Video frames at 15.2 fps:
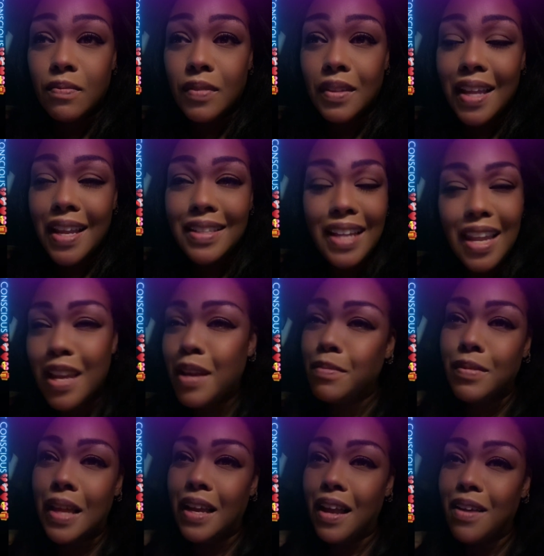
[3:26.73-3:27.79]
Like, damn,
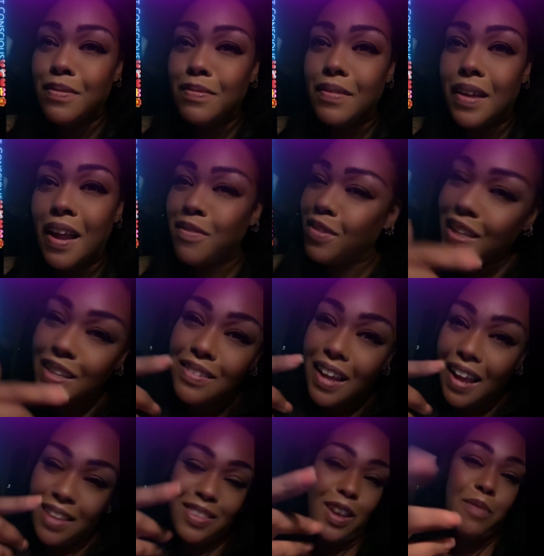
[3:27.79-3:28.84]
like I
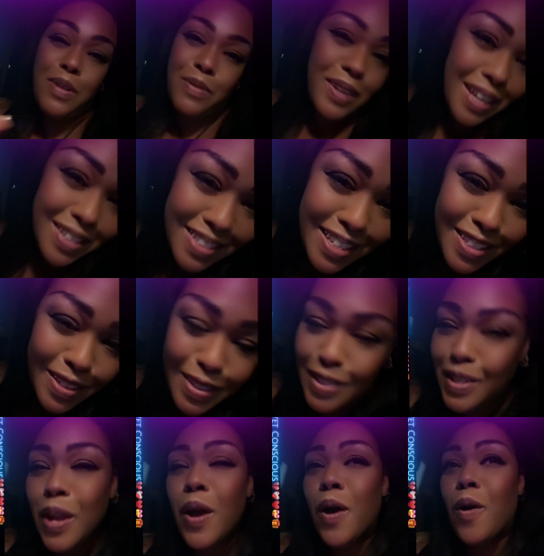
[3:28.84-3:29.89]
thought we were like sisters.
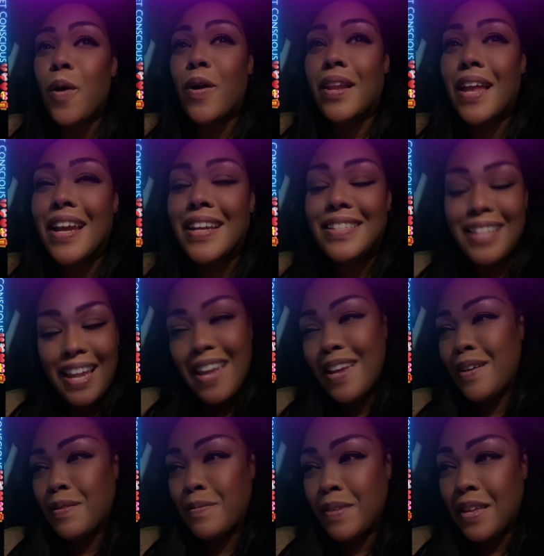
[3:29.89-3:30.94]
Or like,
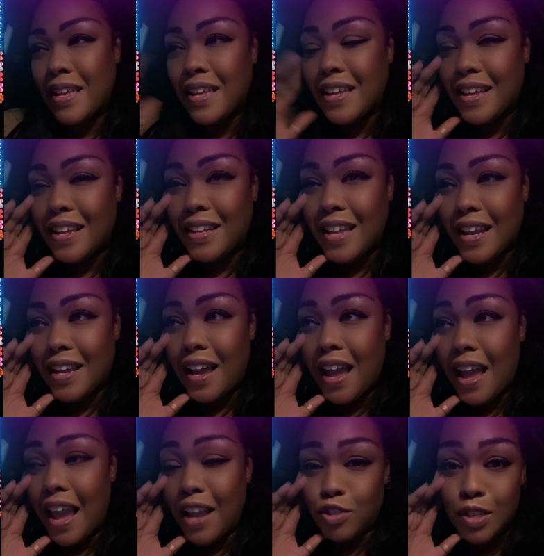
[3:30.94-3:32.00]
damn, like I
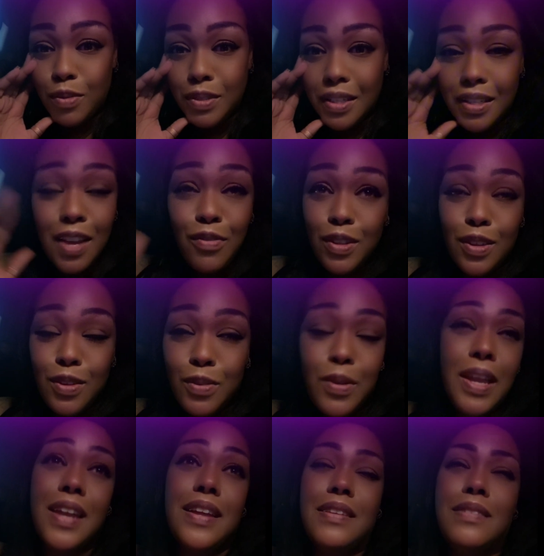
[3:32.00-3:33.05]
actually was in love with you
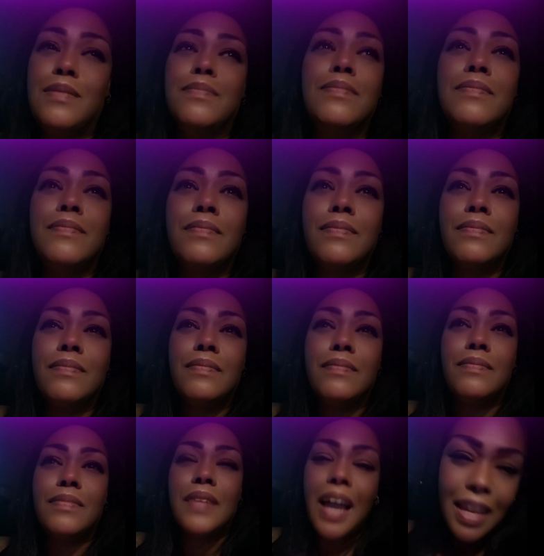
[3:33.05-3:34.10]
and
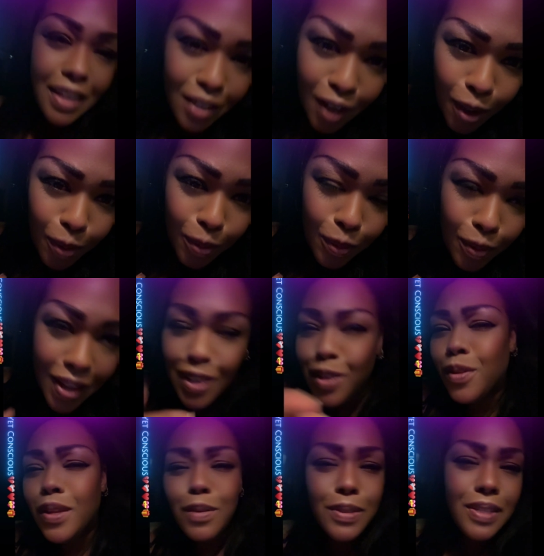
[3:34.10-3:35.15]
I didn't know that
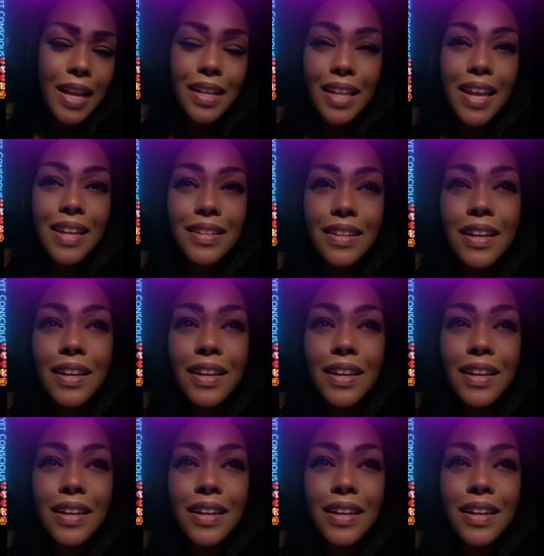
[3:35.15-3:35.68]
it was like that.